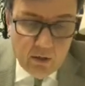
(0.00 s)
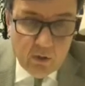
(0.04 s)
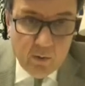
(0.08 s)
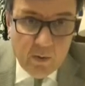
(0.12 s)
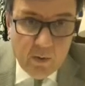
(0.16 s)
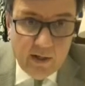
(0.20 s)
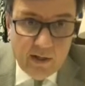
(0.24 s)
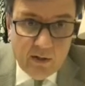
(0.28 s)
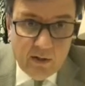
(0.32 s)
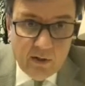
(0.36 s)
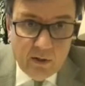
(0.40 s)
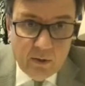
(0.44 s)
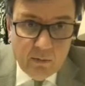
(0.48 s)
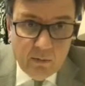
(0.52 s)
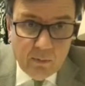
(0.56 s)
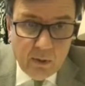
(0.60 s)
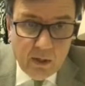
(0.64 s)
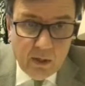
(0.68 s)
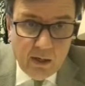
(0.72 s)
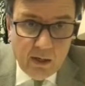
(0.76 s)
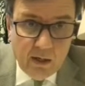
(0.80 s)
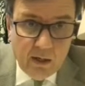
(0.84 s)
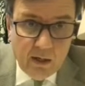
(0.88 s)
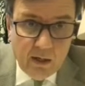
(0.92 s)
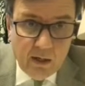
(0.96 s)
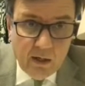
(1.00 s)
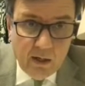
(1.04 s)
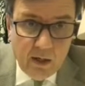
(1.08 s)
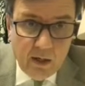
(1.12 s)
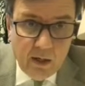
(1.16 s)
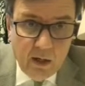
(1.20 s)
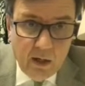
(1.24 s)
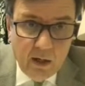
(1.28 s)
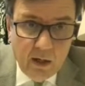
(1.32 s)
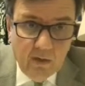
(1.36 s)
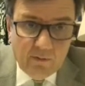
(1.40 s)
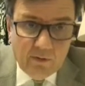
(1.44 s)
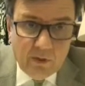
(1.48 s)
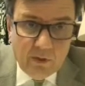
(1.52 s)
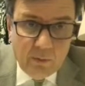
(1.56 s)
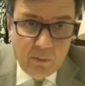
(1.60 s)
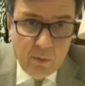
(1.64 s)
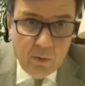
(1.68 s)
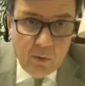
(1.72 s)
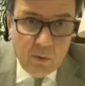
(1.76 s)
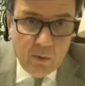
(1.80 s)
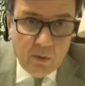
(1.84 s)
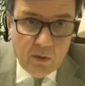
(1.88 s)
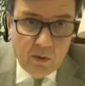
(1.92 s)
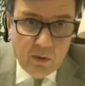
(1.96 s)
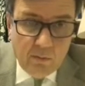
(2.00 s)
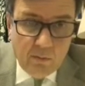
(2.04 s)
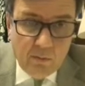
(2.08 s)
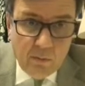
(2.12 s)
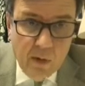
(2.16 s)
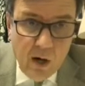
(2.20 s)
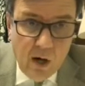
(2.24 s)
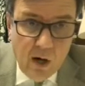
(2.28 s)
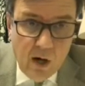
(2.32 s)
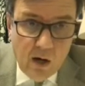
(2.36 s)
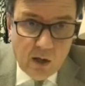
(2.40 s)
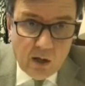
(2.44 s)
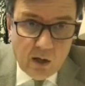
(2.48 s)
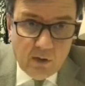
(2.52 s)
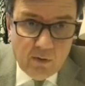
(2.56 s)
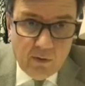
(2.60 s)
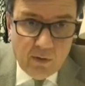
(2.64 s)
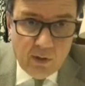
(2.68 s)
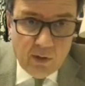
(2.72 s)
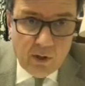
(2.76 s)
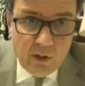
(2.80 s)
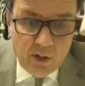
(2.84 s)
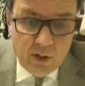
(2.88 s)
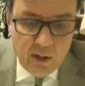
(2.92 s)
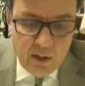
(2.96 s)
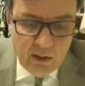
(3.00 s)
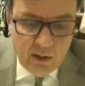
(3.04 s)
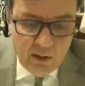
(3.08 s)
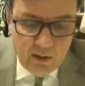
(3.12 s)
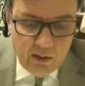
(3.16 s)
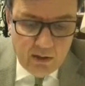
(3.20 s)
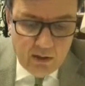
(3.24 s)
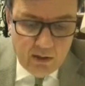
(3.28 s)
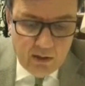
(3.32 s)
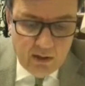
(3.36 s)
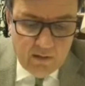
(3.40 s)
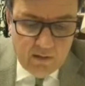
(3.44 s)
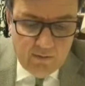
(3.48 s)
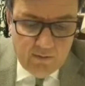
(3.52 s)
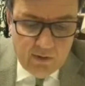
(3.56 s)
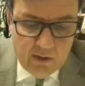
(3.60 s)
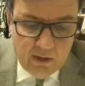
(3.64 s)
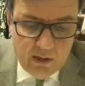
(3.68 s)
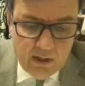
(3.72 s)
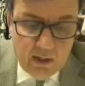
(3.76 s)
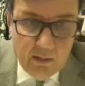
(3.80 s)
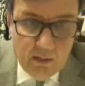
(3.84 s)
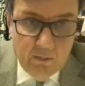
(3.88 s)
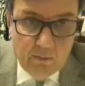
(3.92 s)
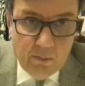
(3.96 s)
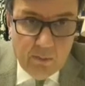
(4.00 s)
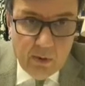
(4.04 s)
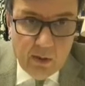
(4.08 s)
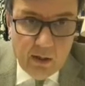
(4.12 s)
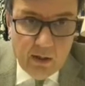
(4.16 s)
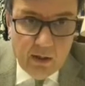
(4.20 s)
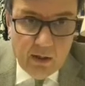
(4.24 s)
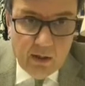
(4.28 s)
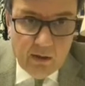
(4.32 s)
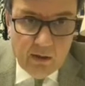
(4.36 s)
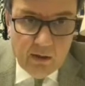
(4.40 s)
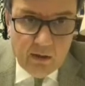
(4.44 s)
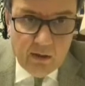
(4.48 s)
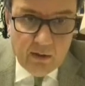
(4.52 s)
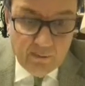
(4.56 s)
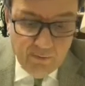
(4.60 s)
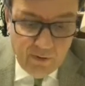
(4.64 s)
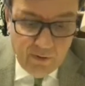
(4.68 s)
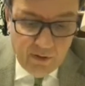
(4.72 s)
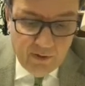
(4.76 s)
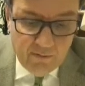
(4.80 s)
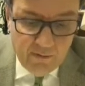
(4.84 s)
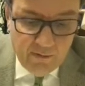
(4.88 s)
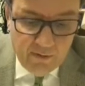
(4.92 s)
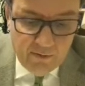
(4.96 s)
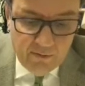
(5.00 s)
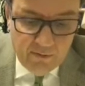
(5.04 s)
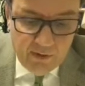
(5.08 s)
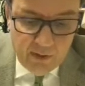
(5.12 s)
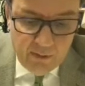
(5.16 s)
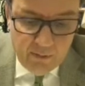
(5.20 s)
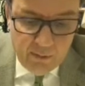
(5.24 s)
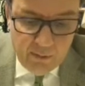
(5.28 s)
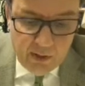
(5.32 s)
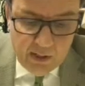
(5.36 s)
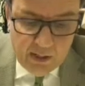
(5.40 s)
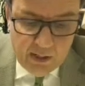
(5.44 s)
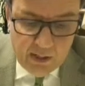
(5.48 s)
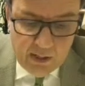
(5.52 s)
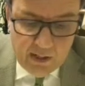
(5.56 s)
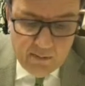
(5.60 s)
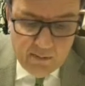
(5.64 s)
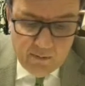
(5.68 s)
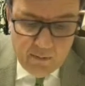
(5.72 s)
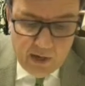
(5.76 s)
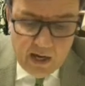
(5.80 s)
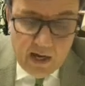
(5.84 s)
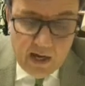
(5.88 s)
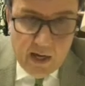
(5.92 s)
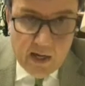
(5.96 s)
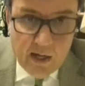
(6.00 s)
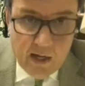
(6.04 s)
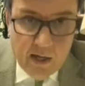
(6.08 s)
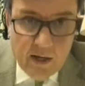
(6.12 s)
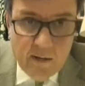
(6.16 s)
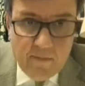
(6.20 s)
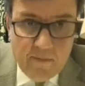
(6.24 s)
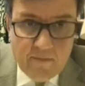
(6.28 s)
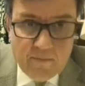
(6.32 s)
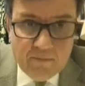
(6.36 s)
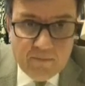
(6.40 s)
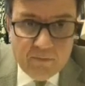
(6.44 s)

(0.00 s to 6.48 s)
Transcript: 22 billion of support in March from the Chancellor, 17 billion, sorry, further 15 billion in May.